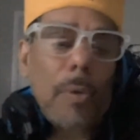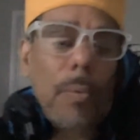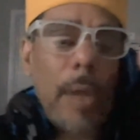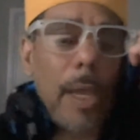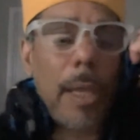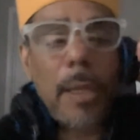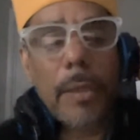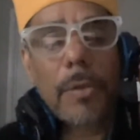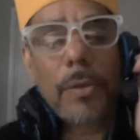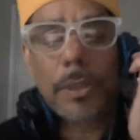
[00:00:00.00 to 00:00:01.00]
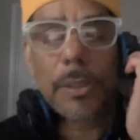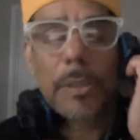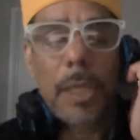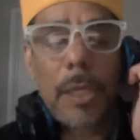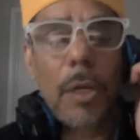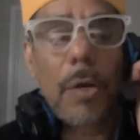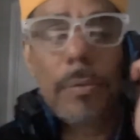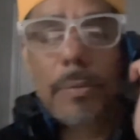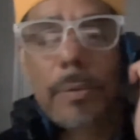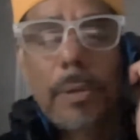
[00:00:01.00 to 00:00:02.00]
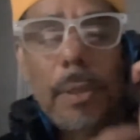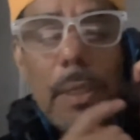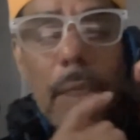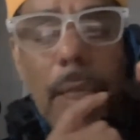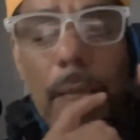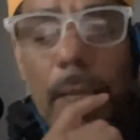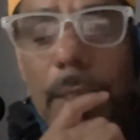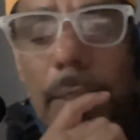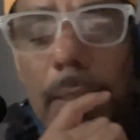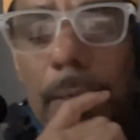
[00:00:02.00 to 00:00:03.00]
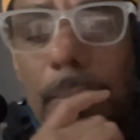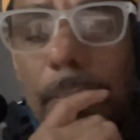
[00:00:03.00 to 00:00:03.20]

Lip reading: way. You're using this keynote, and I